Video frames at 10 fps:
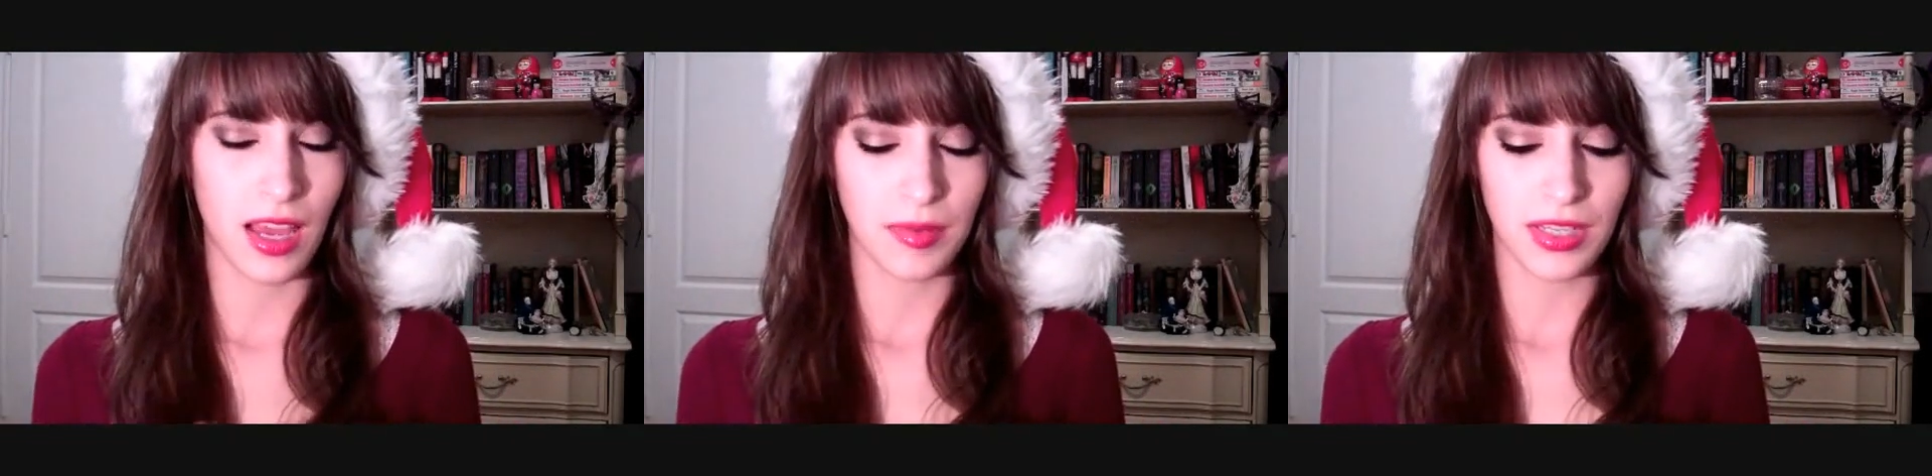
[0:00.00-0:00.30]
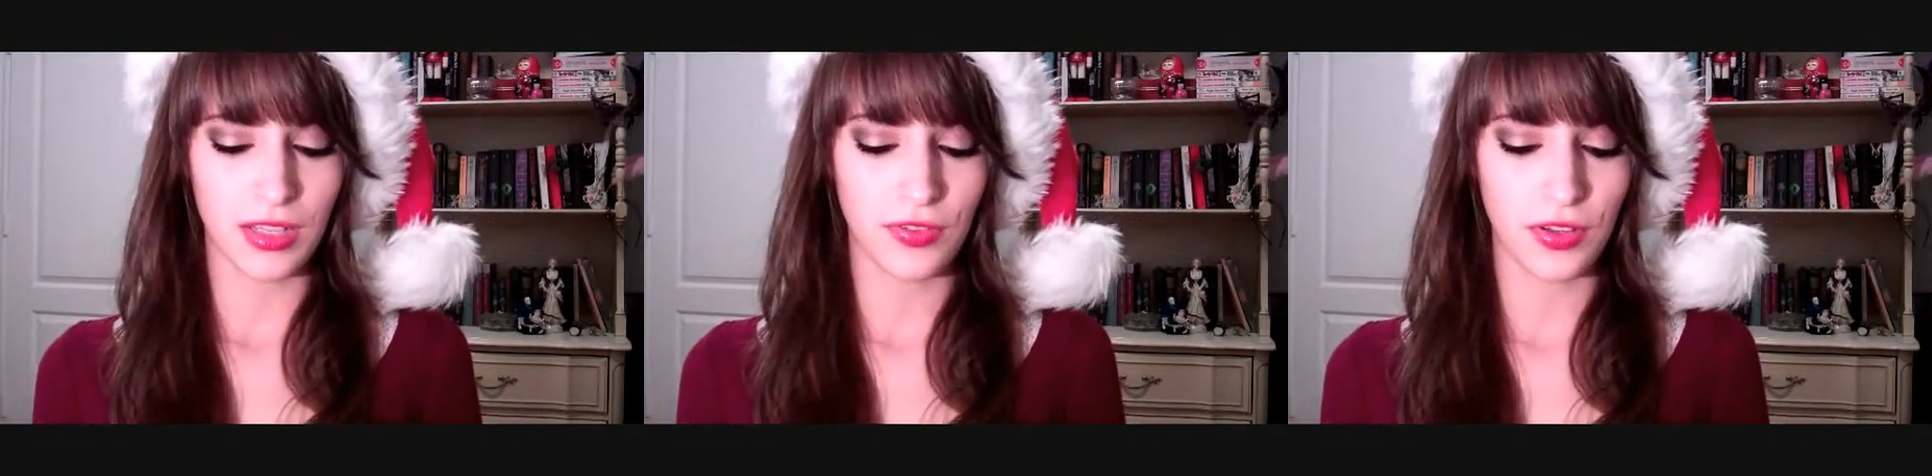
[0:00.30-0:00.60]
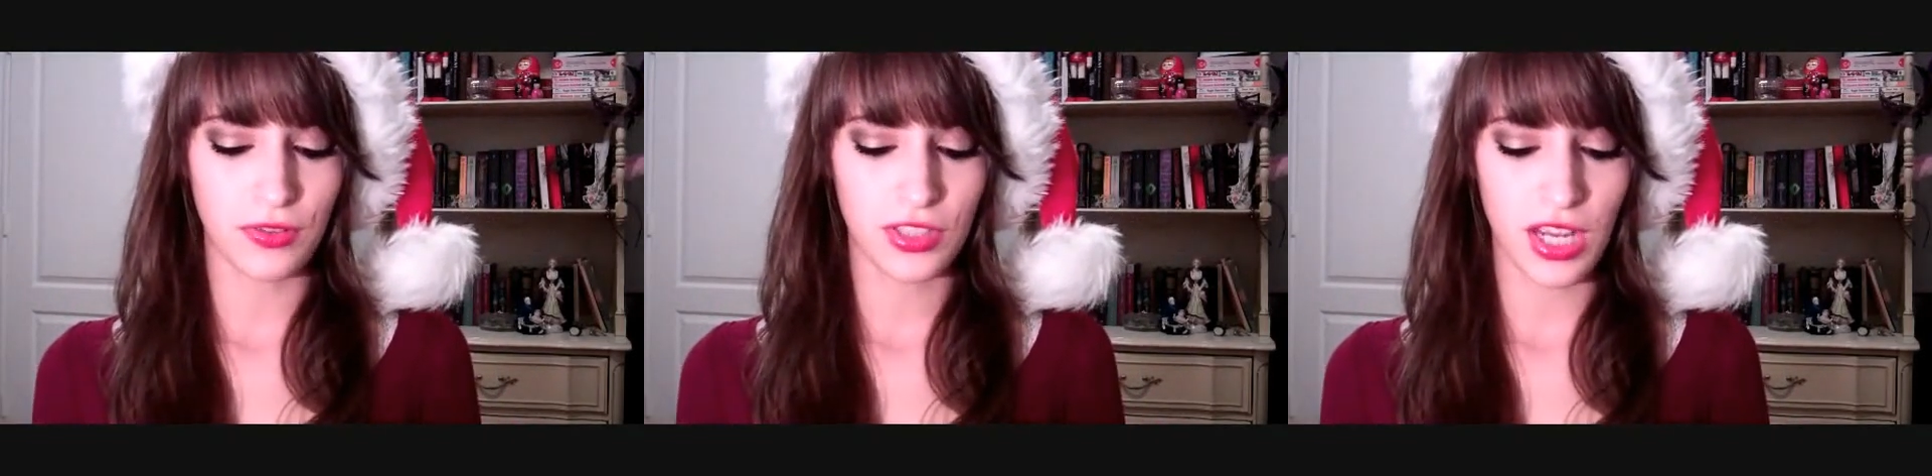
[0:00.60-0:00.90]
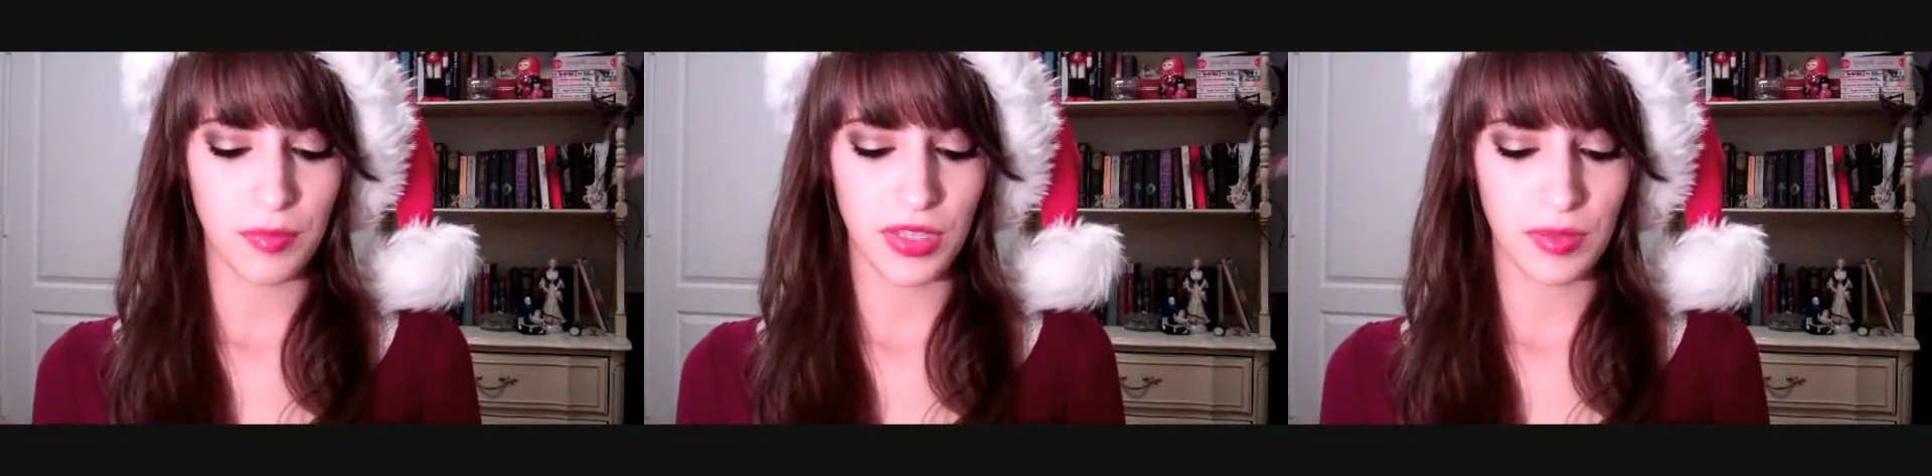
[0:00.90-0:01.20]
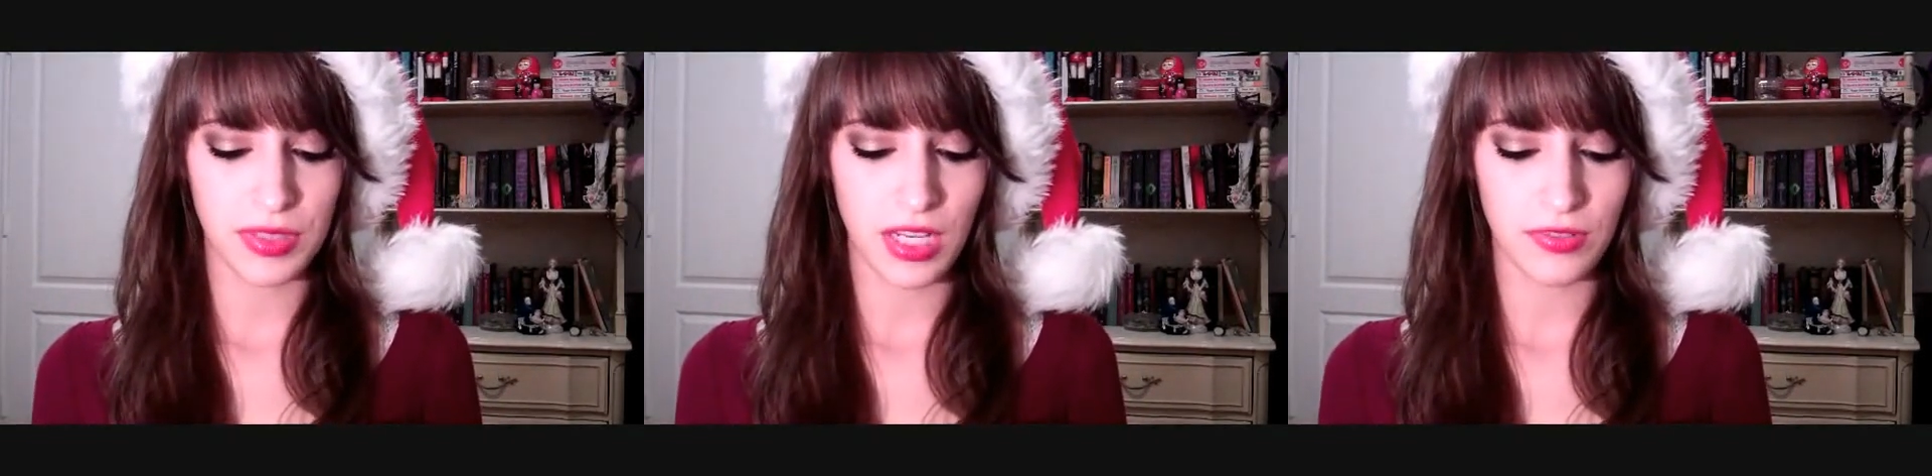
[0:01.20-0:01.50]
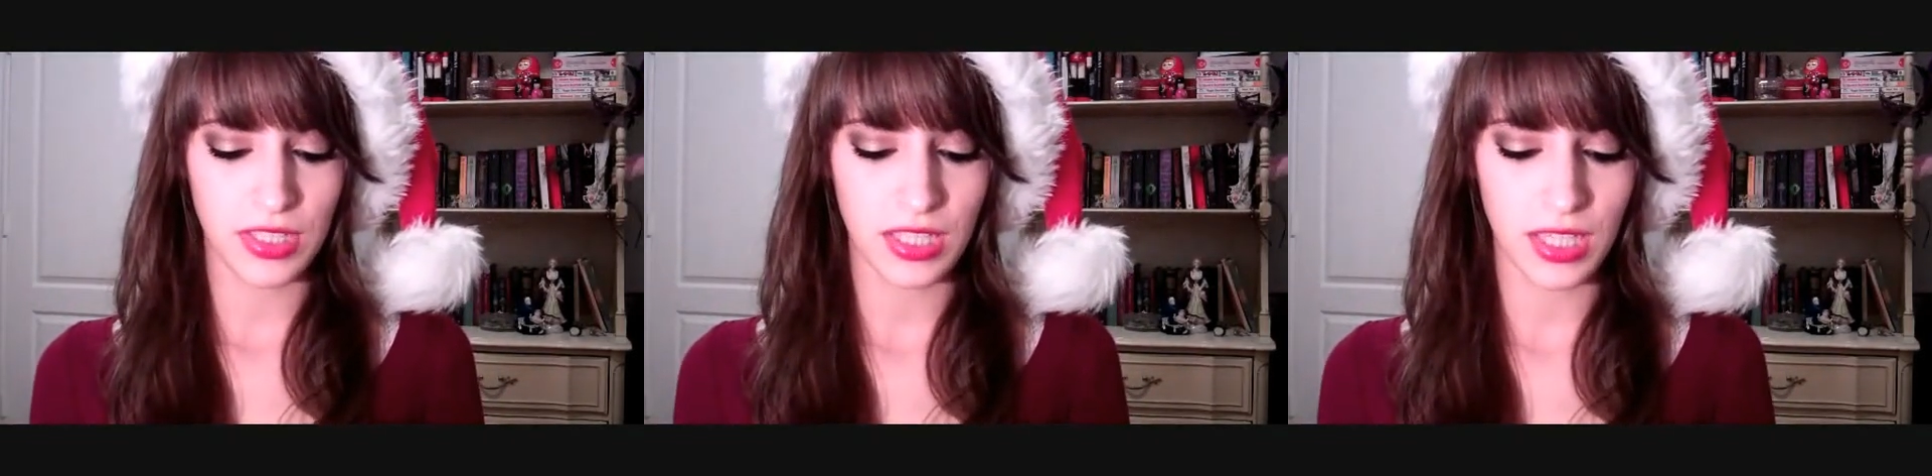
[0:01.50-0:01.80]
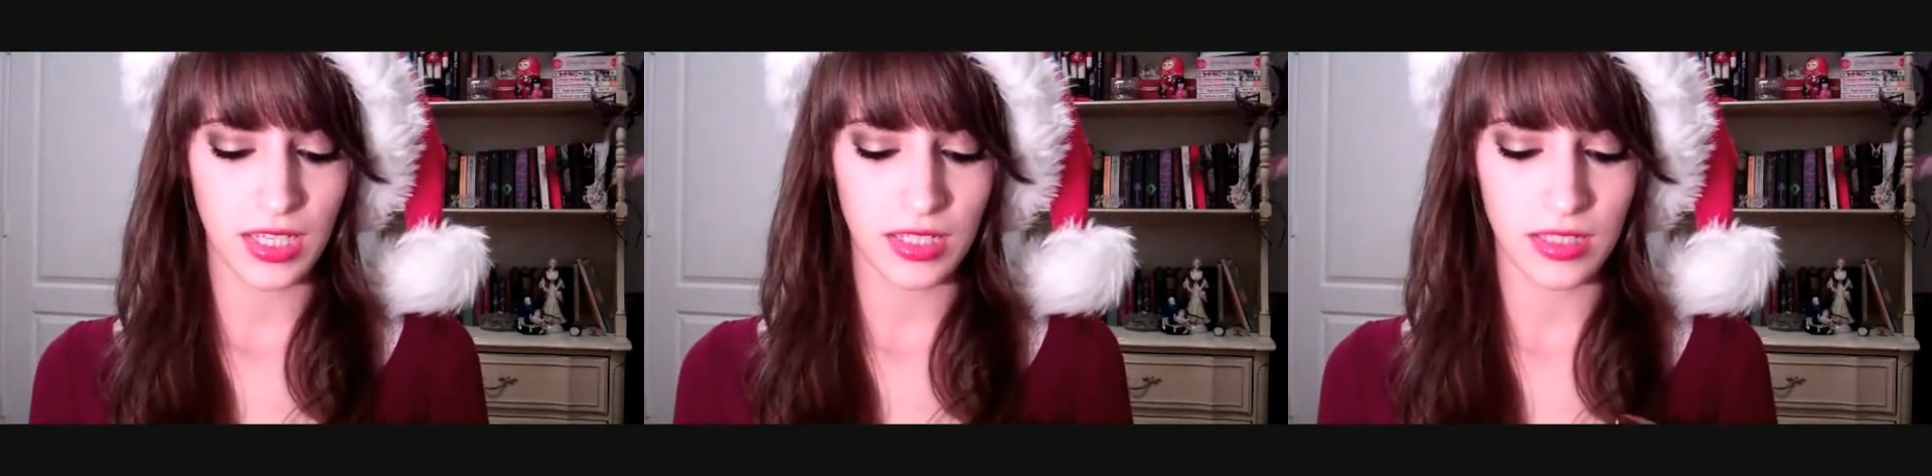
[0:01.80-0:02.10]
if you've chapped lips and
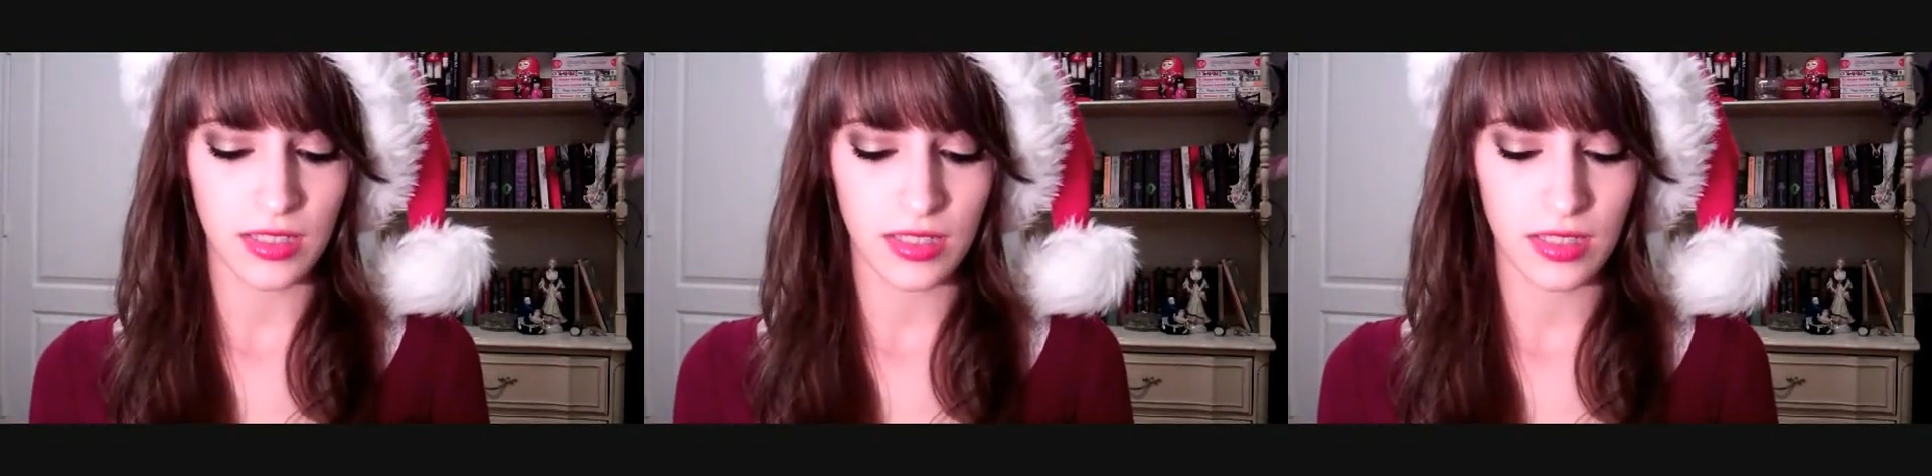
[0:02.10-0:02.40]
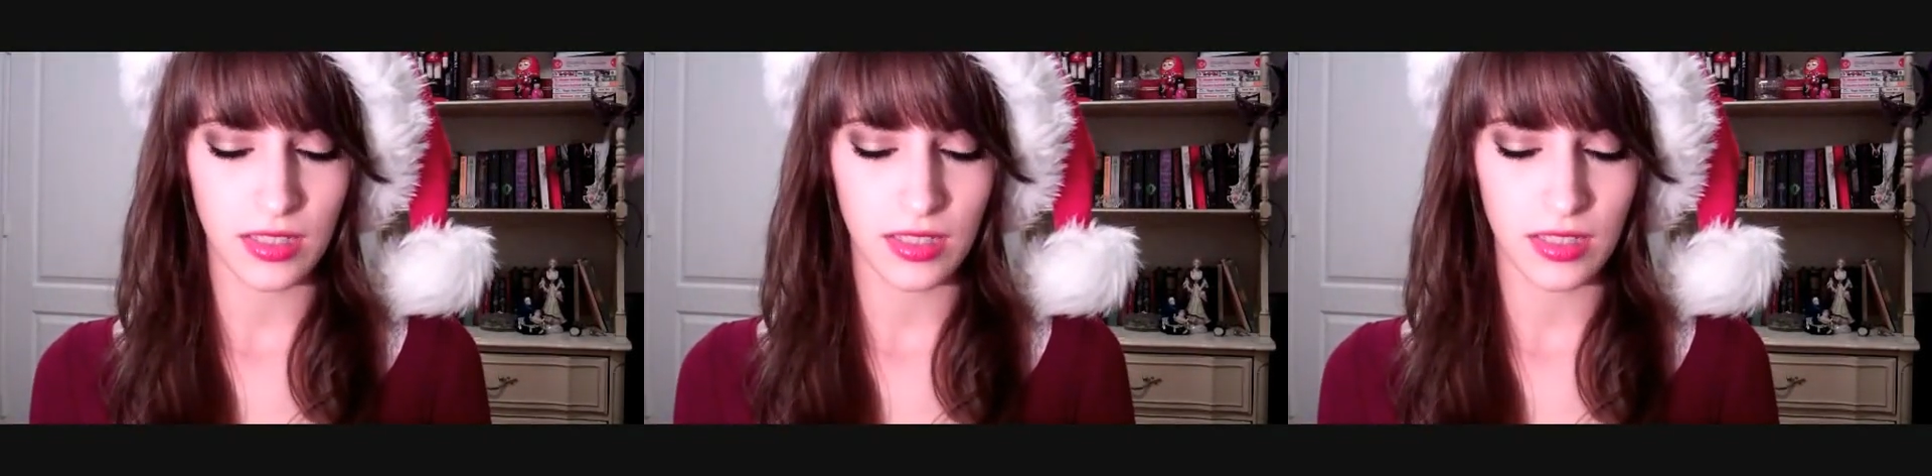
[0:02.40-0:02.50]
everything,